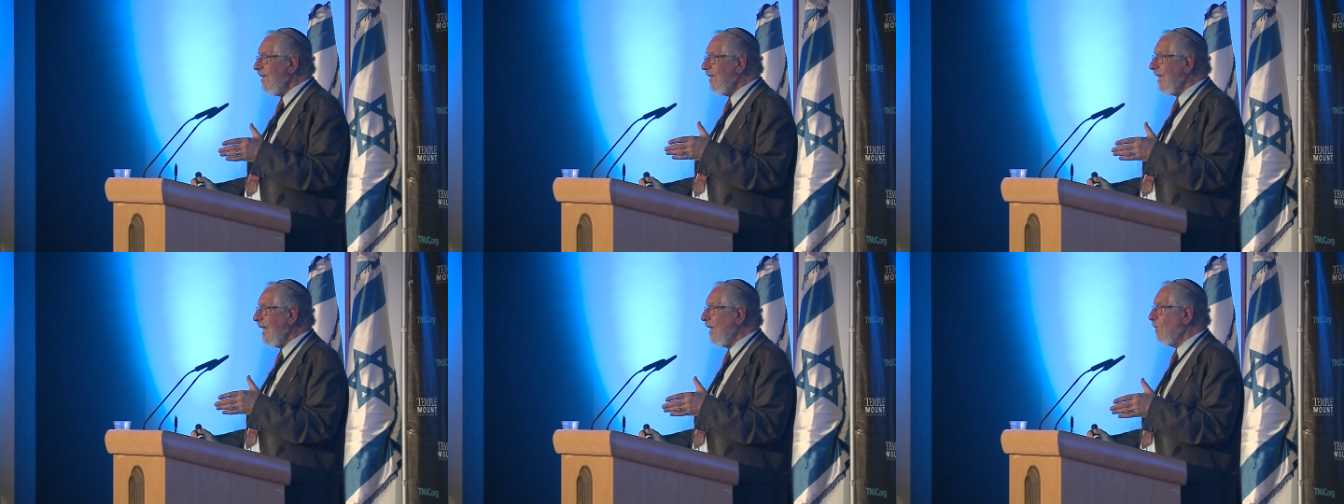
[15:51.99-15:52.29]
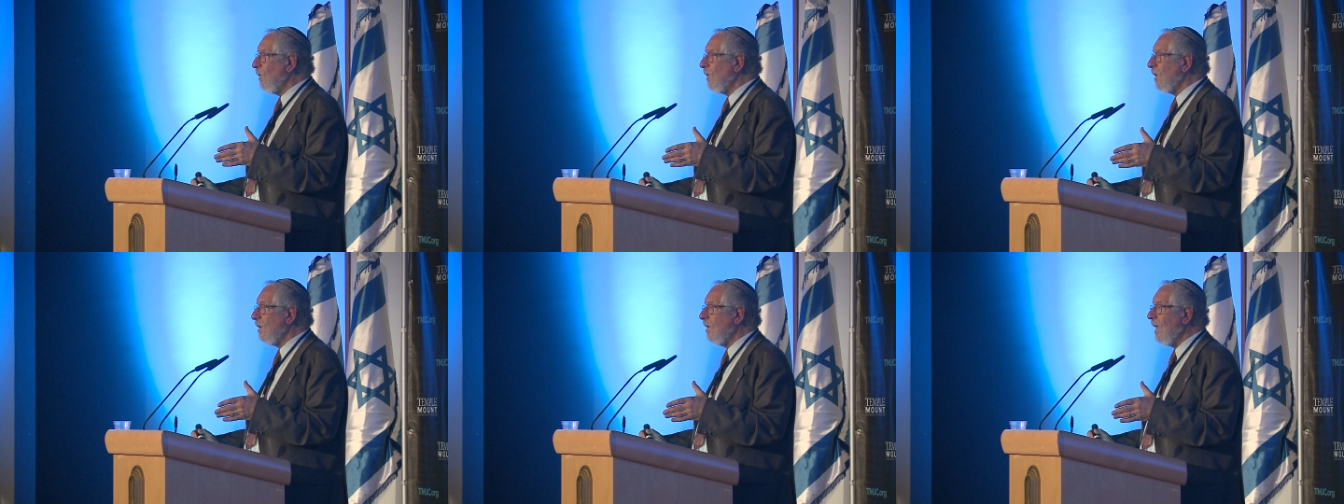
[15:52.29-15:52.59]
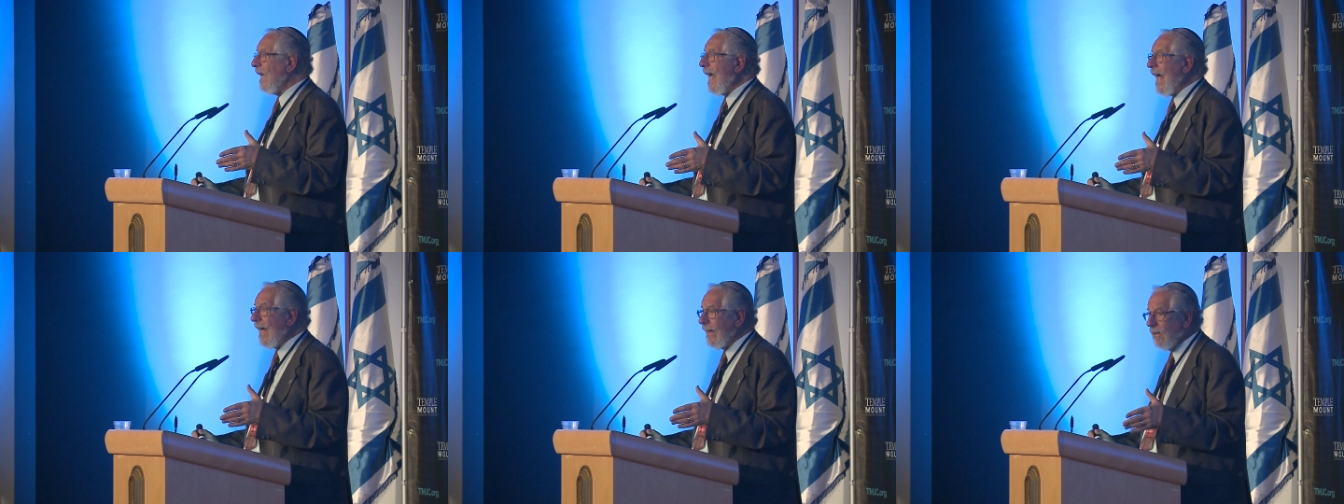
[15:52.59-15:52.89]
they
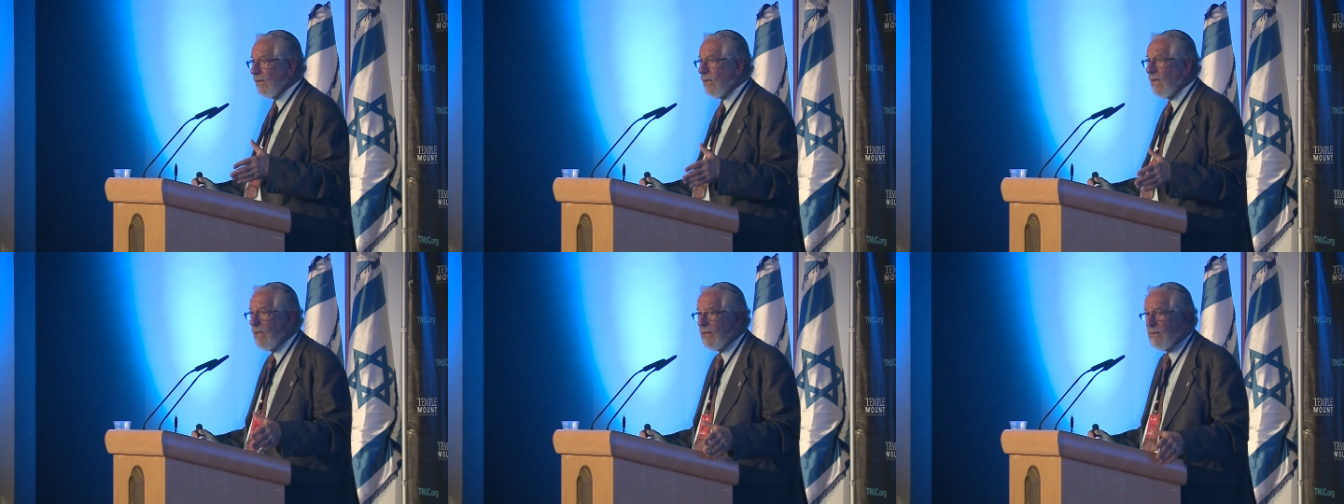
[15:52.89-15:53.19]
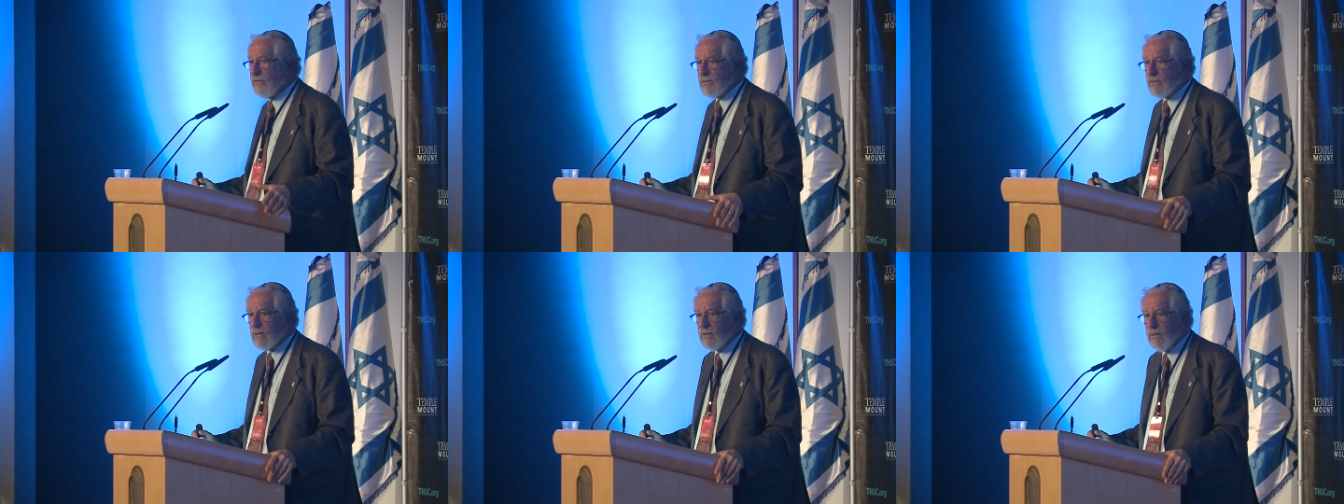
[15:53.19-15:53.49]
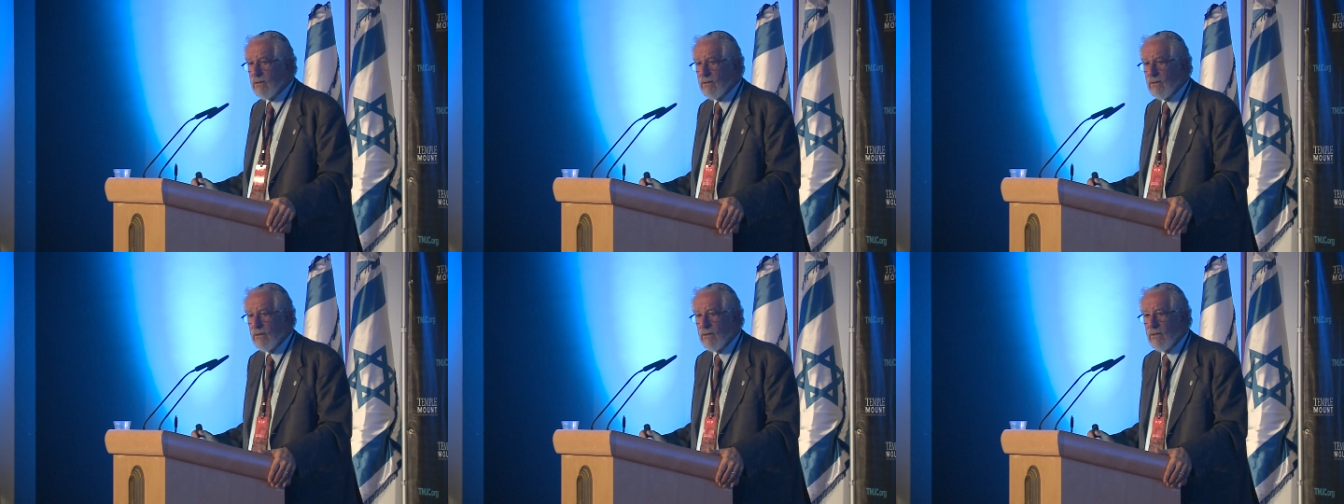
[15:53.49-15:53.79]
were analyzed,
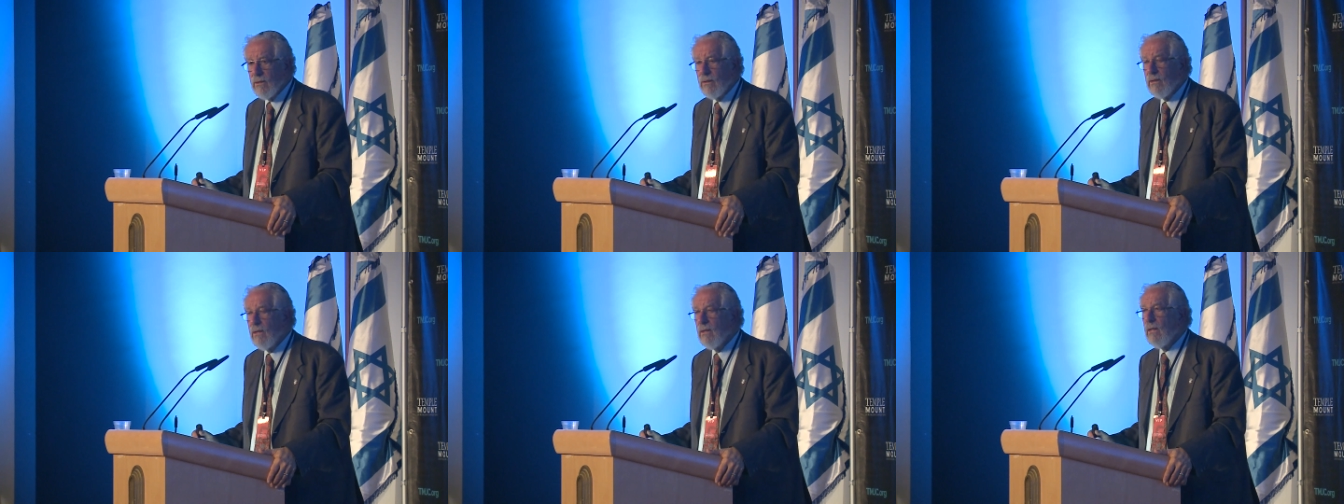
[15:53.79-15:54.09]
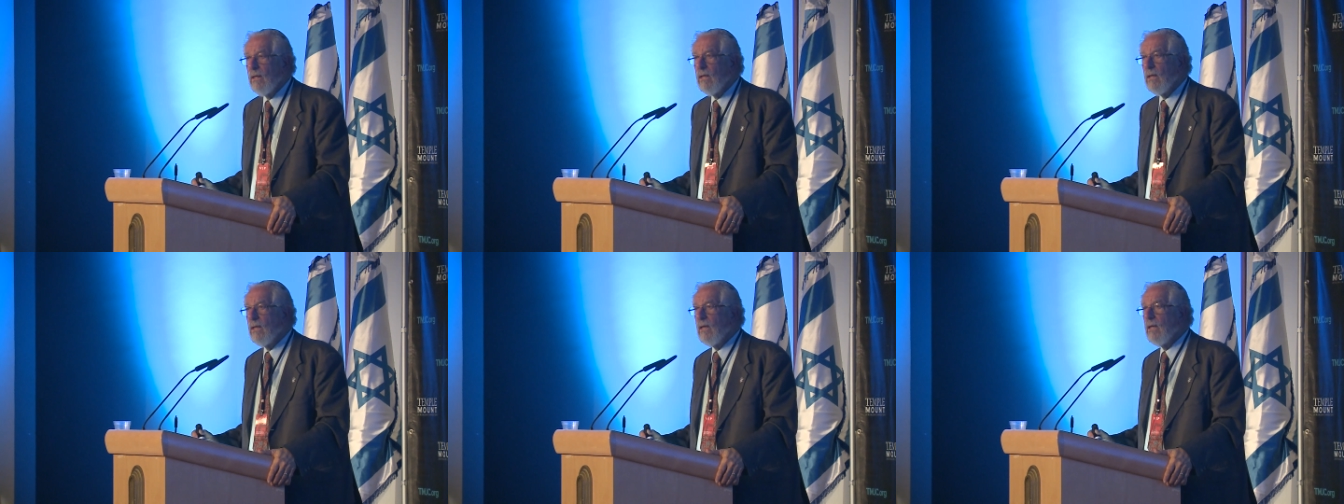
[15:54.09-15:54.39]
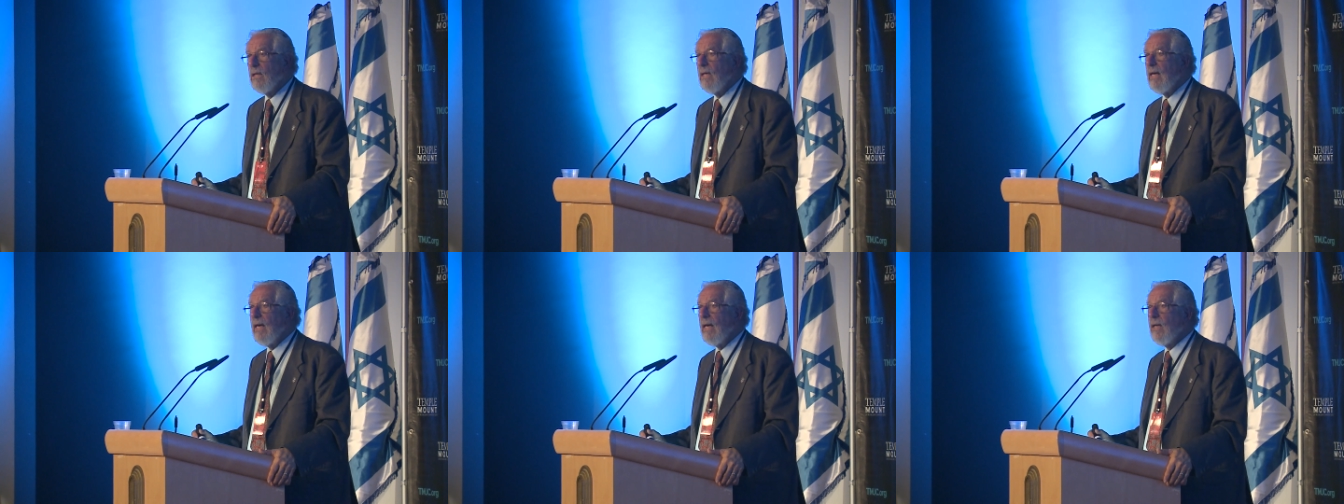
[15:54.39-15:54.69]

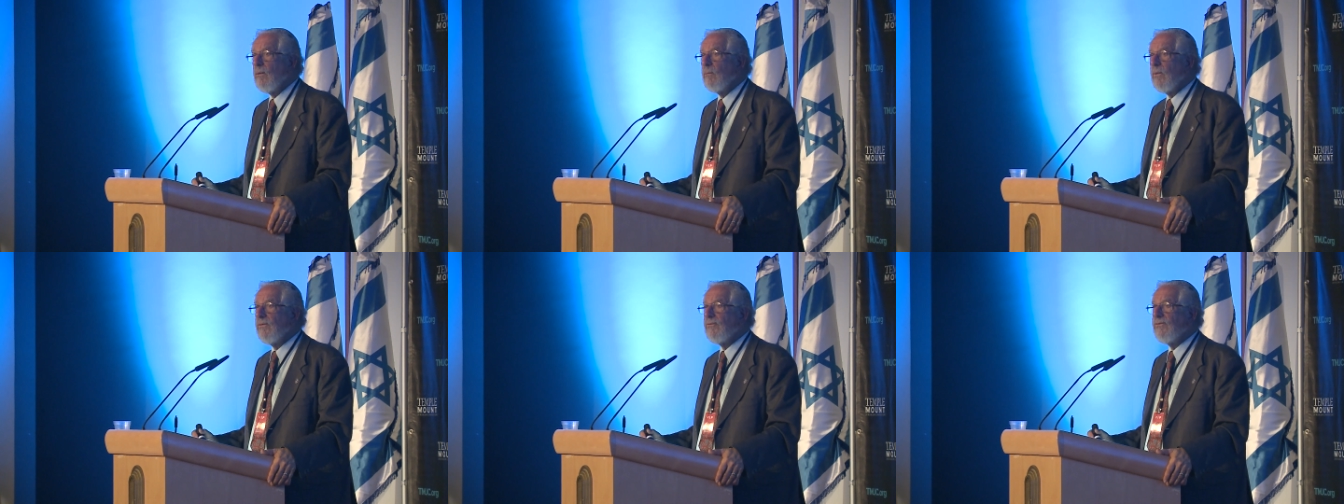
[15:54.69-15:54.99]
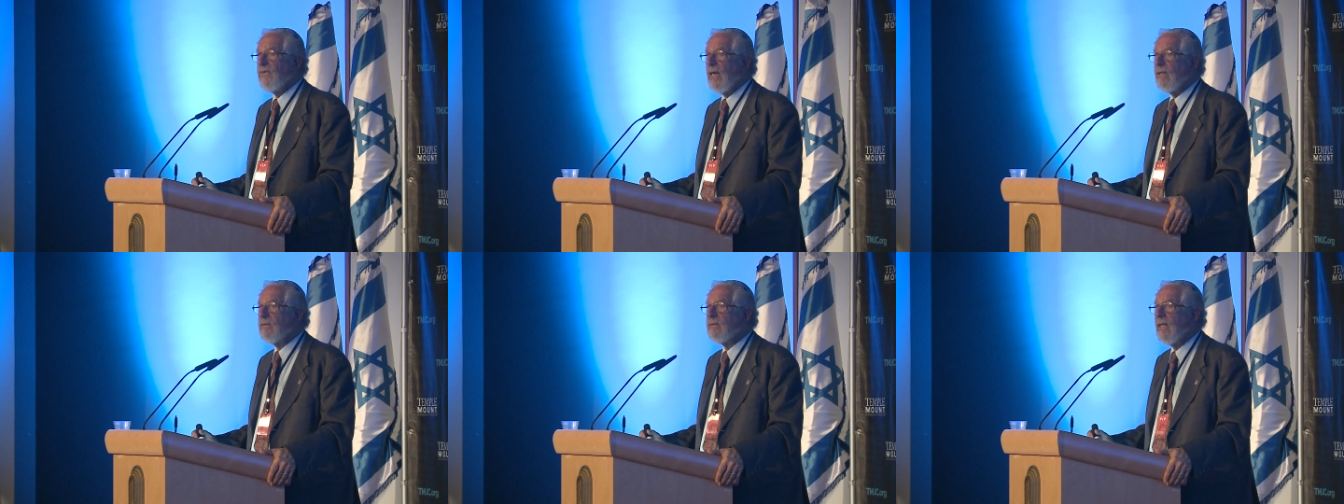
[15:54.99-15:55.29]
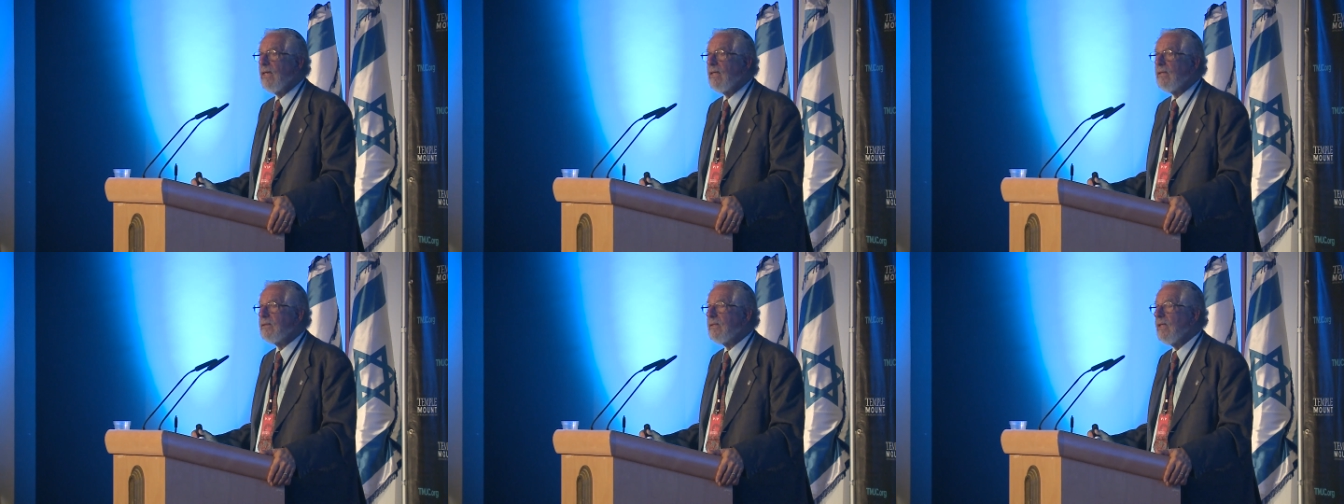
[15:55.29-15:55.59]
uh, and we found
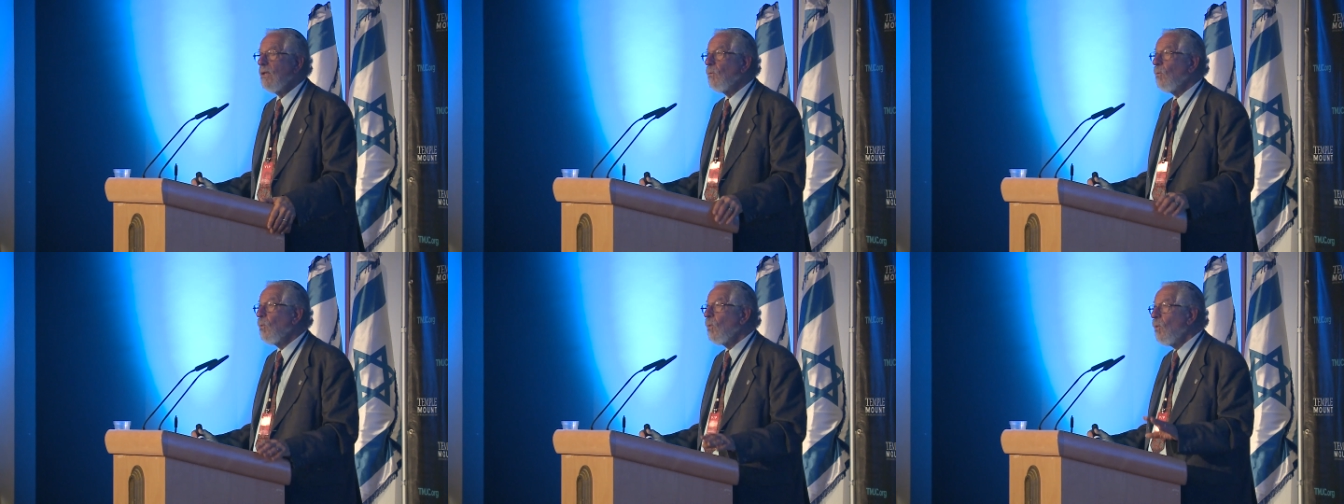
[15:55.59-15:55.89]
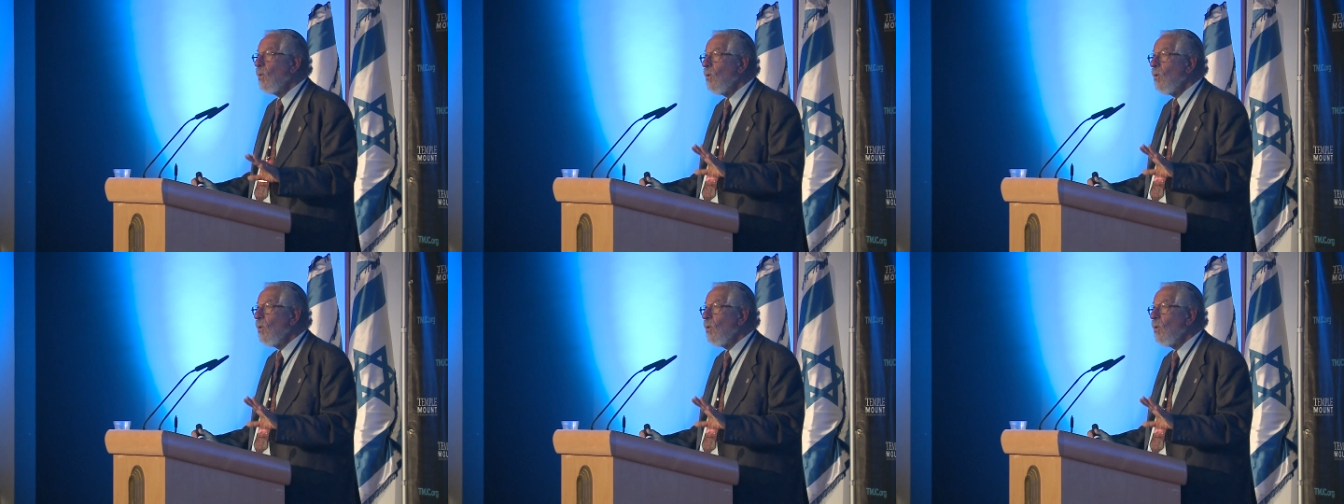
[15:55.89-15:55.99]
out that